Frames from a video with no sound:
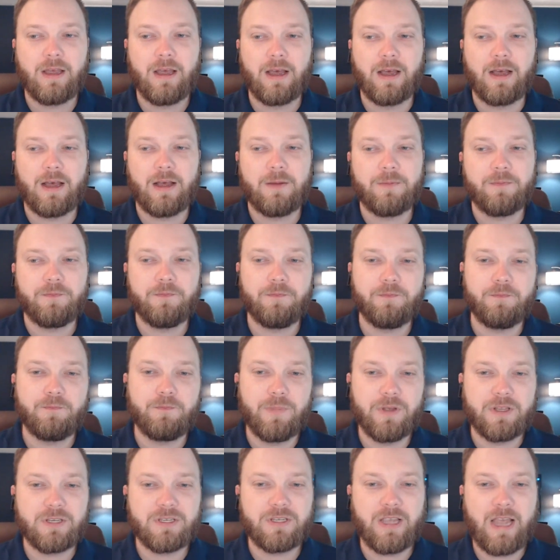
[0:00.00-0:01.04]

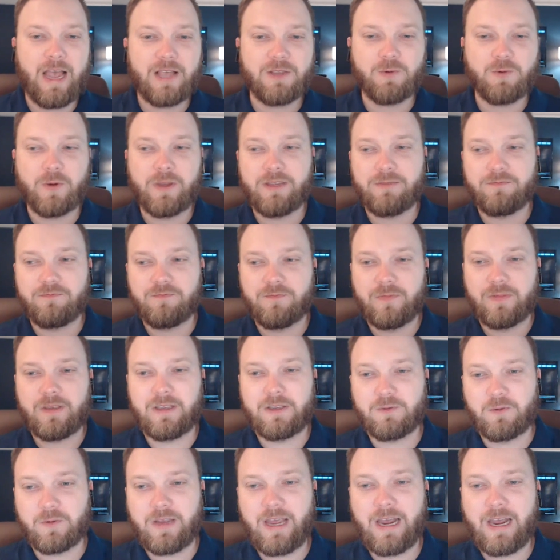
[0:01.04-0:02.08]
But as we
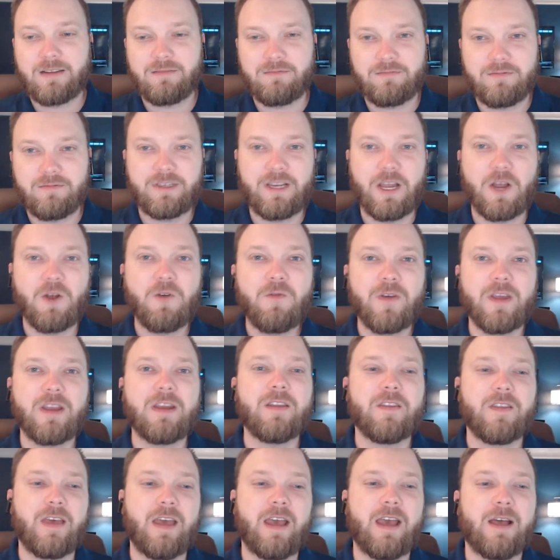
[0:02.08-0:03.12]
kind of dove
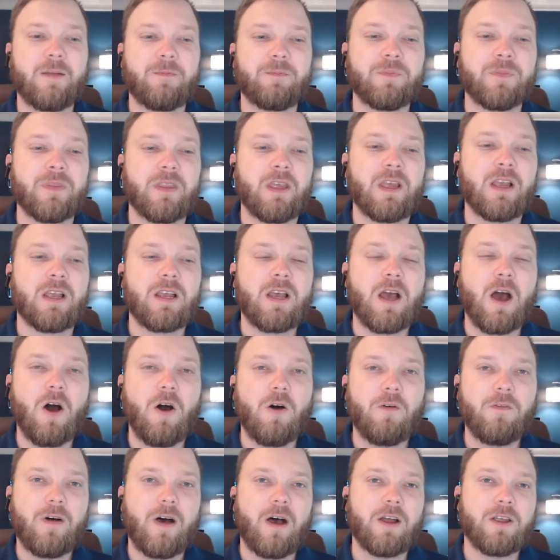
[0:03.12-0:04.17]
into that,
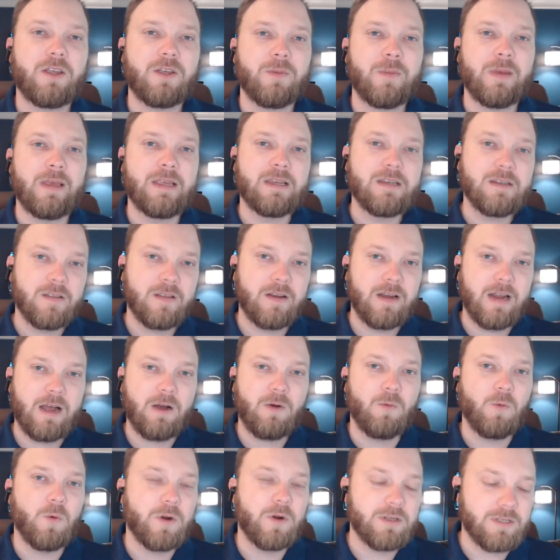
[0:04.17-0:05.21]
Call volume into the
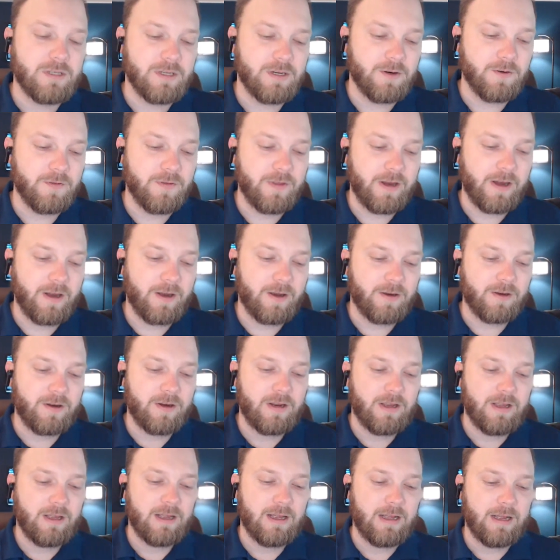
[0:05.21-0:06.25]
911 center there
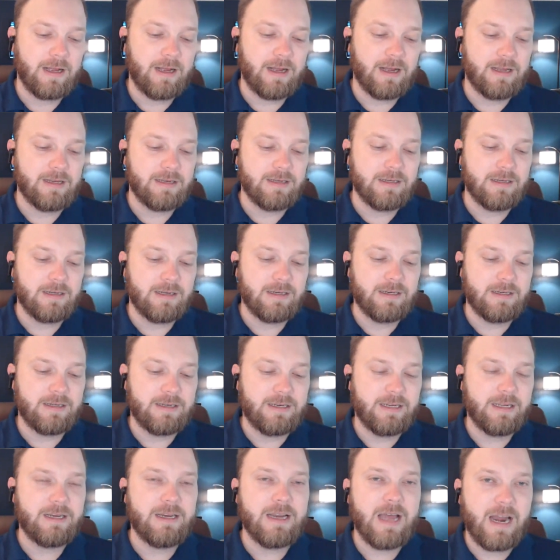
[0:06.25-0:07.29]

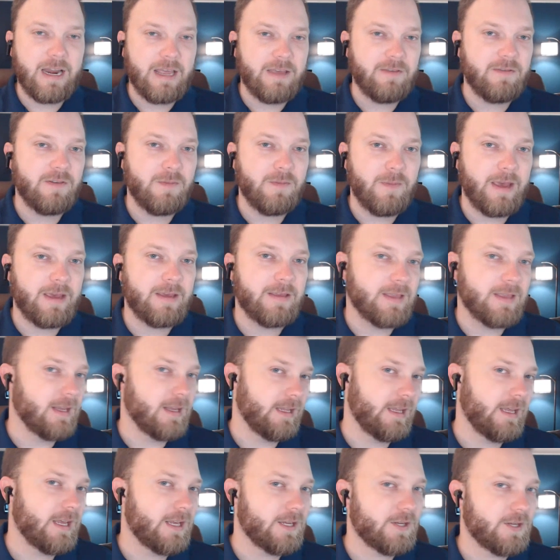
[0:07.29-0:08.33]
did not even make the
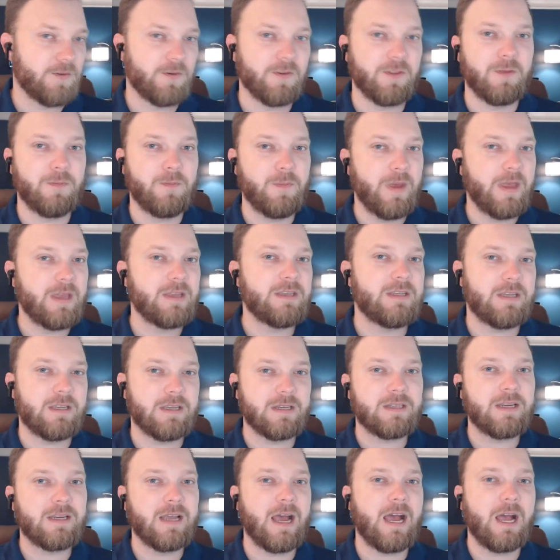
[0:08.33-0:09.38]
list for the
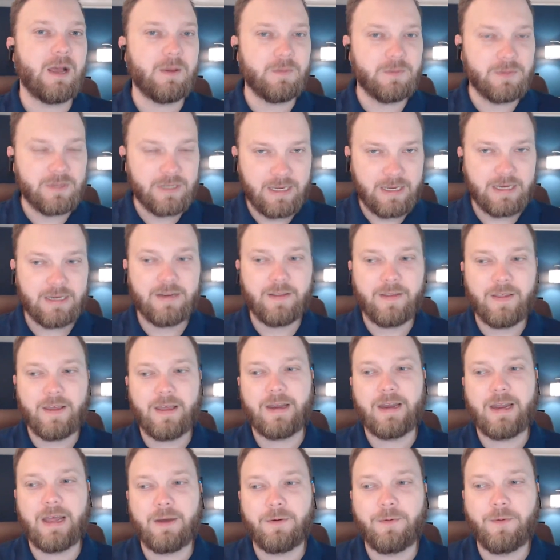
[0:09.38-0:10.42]
busiest times into
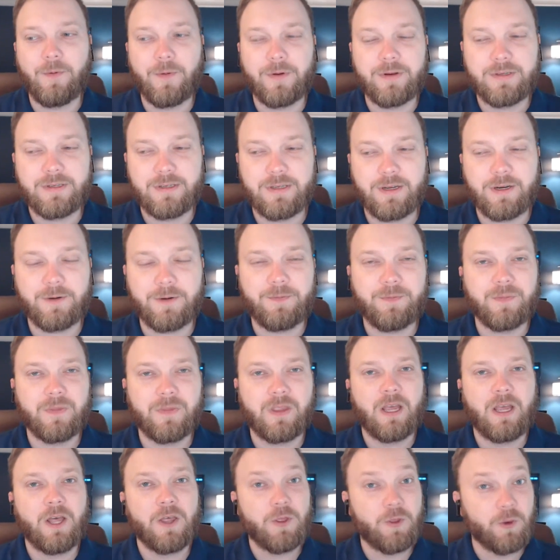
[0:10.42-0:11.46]
that 911 center.
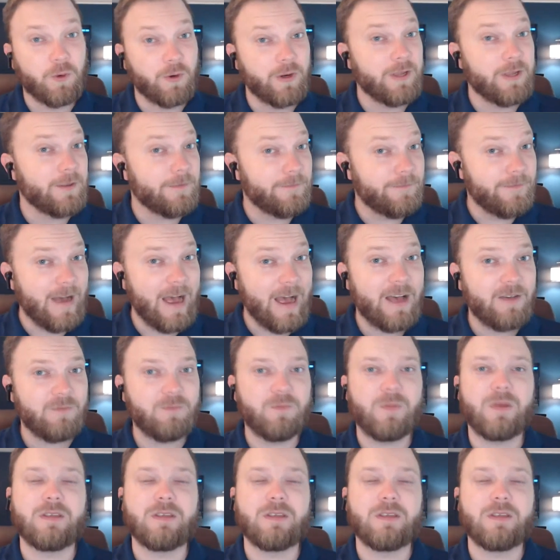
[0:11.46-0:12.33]
3 of the 5